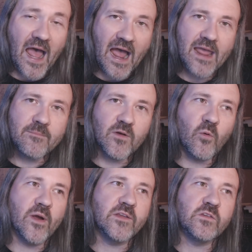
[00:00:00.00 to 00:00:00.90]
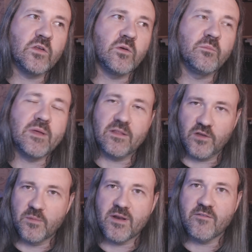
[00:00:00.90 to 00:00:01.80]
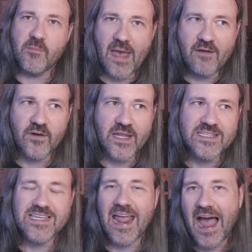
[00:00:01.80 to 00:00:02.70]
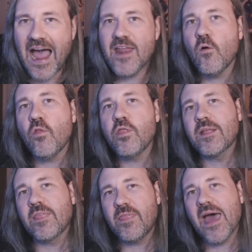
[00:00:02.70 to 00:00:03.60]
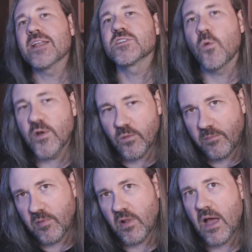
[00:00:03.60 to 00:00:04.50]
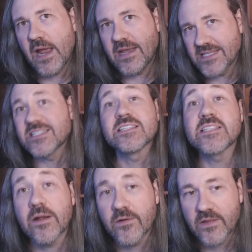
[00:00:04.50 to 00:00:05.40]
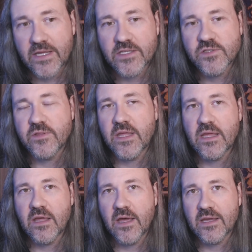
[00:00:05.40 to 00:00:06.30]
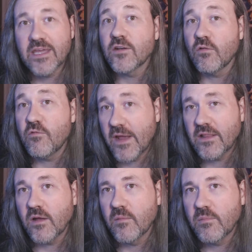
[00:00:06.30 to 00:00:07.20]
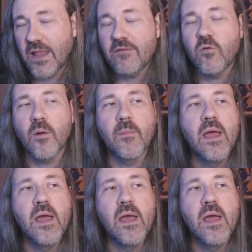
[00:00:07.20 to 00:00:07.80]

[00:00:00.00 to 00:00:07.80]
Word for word: I'm going to be a little bit of a maverick and say I don't think that that is going to apply necessarily to the uh, Kindle Vella platform,